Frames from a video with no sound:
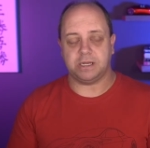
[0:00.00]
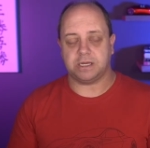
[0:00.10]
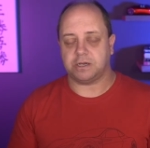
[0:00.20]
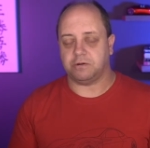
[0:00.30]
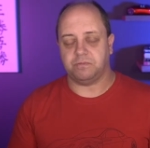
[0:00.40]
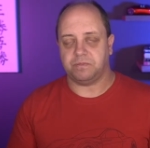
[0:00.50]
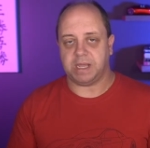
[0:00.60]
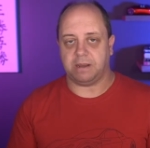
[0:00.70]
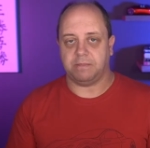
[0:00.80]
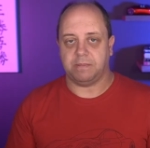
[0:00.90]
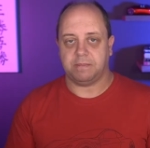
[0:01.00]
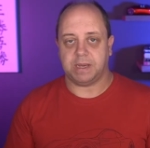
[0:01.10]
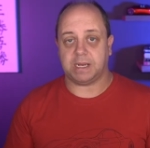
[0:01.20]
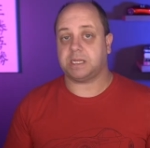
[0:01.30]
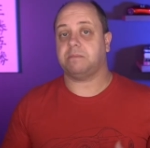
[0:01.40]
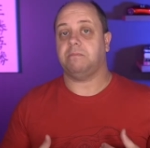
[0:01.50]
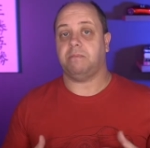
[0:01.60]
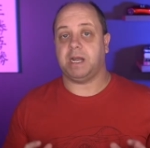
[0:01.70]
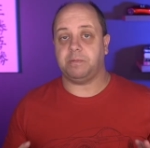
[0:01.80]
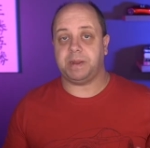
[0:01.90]
So yeah, that's
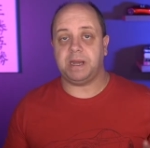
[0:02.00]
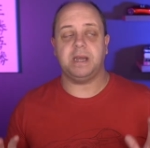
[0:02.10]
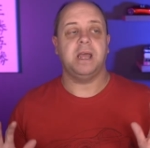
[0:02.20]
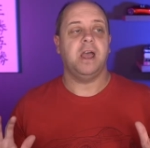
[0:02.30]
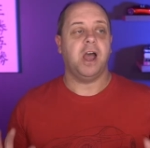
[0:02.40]
my opinion.